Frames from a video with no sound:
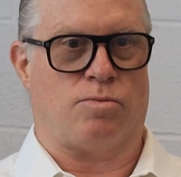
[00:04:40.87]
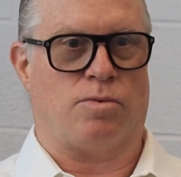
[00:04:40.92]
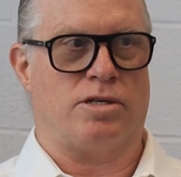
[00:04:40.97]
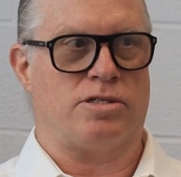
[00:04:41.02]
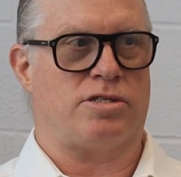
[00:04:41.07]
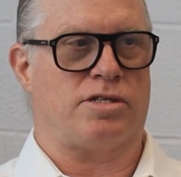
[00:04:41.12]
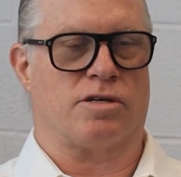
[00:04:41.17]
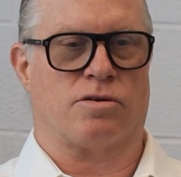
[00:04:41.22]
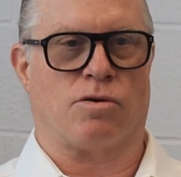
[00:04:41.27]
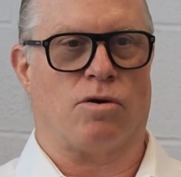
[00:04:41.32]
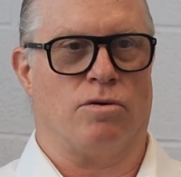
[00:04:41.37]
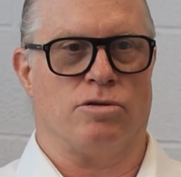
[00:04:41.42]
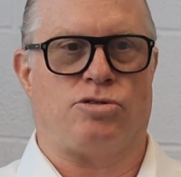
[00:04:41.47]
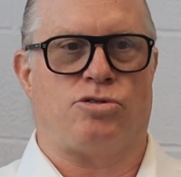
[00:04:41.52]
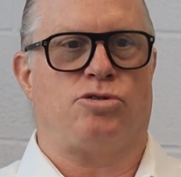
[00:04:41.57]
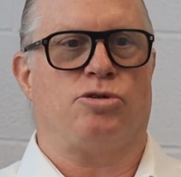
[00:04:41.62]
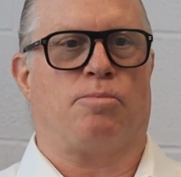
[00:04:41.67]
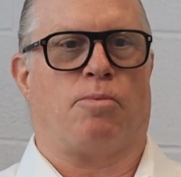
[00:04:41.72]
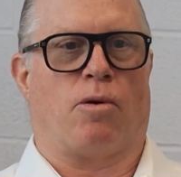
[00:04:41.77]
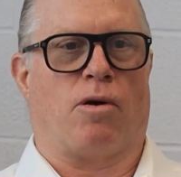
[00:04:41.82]
ones that grow in
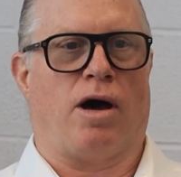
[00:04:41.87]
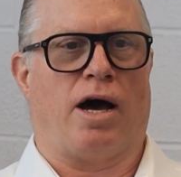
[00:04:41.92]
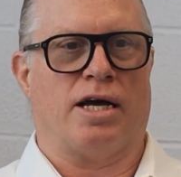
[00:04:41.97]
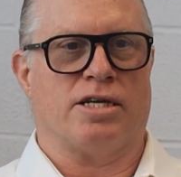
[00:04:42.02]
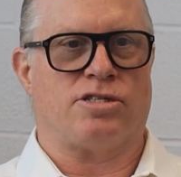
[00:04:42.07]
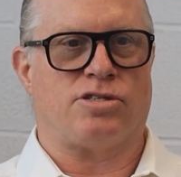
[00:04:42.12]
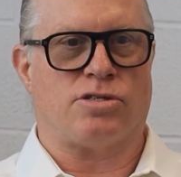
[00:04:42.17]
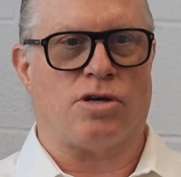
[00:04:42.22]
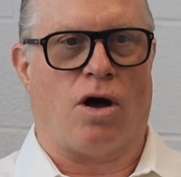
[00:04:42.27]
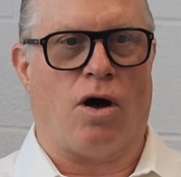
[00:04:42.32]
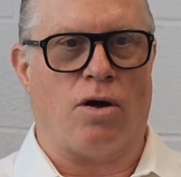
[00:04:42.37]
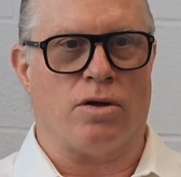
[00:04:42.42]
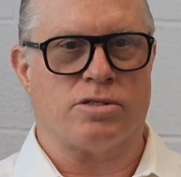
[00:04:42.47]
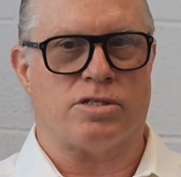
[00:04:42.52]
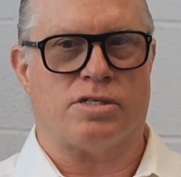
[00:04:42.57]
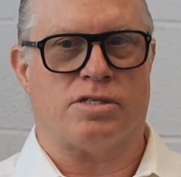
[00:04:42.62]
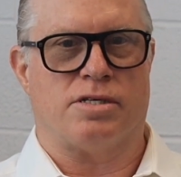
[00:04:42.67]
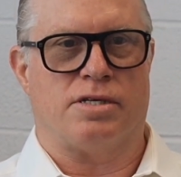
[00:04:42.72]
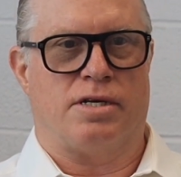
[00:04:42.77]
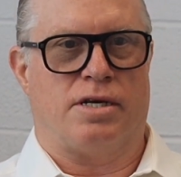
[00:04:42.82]
super high
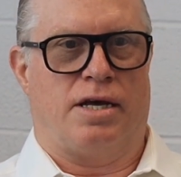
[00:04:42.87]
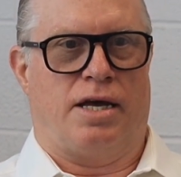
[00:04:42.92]
salt,